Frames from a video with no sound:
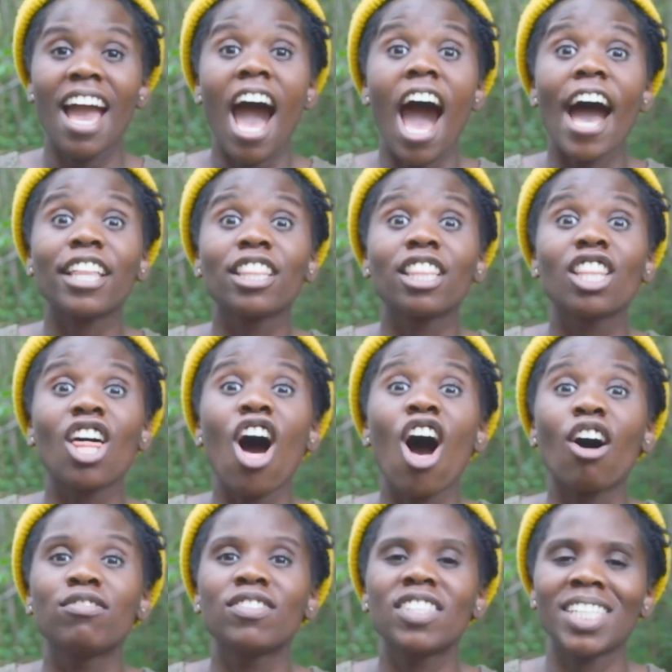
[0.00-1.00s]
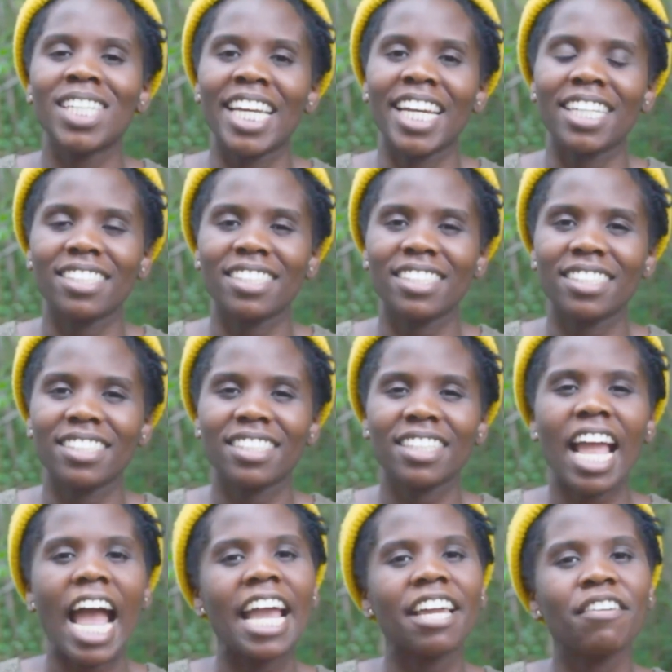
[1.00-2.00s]
I love to dance.
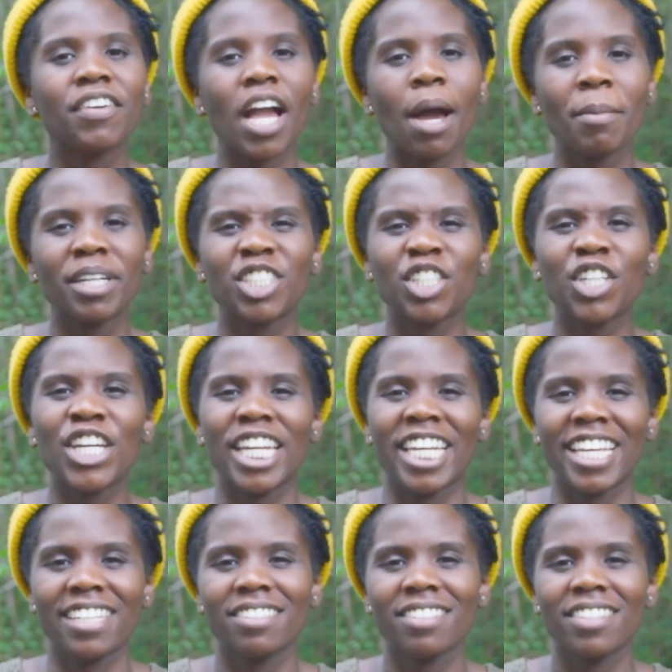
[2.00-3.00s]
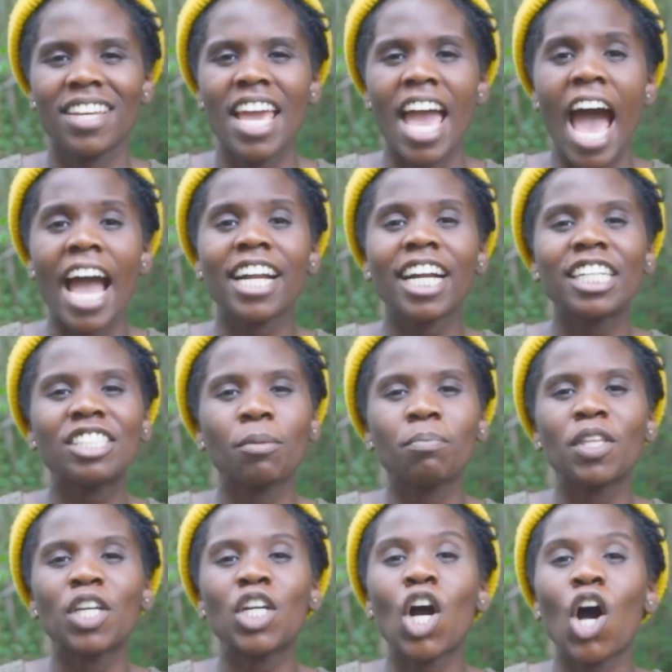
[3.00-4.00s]
I even got my degree in it. I got
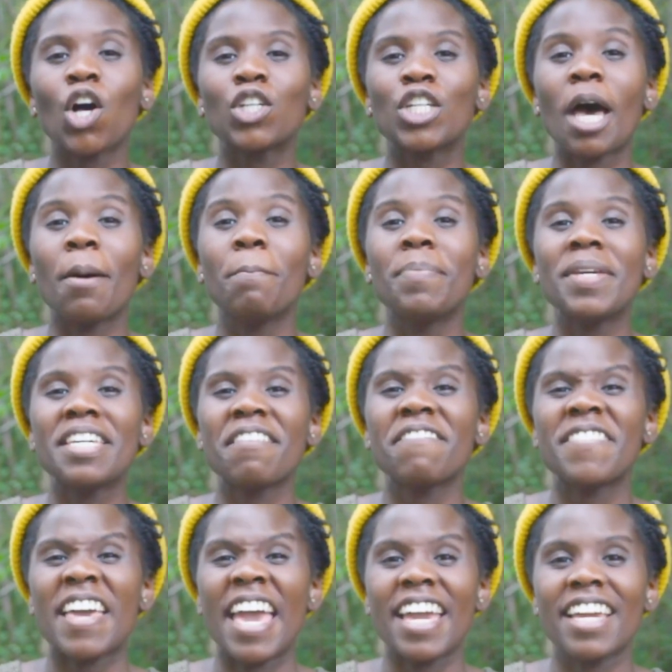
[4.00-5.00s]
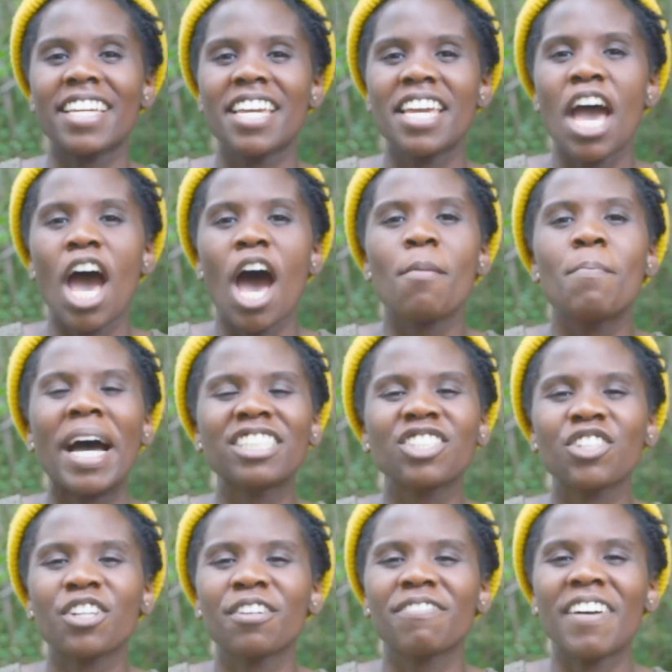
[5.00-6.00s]
something called a BFA, a
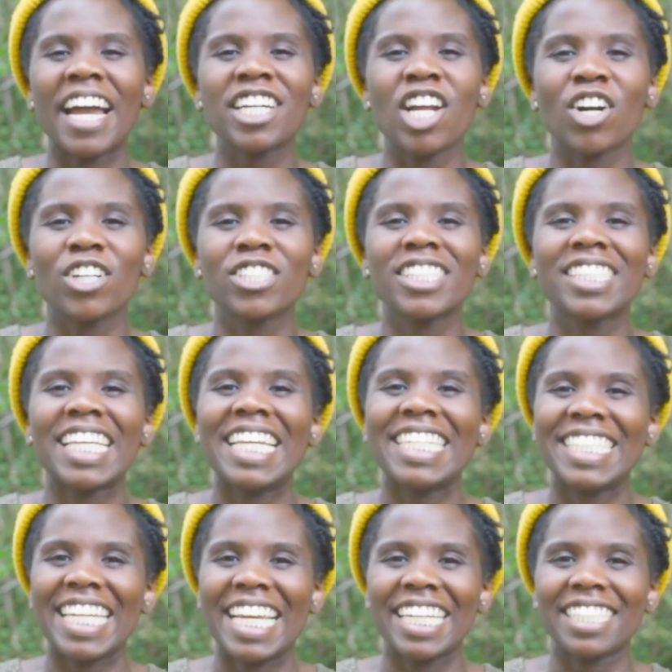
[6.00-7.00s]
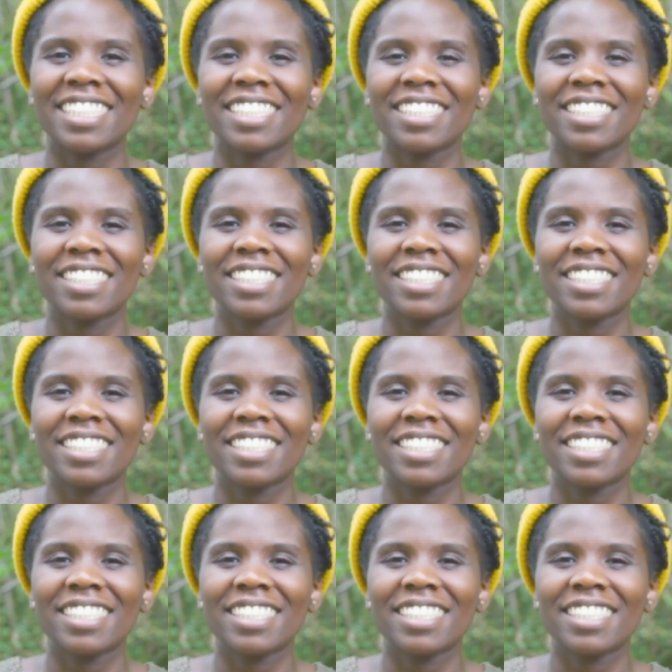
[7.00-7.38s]
Bachelor of Fine Arts in Dance.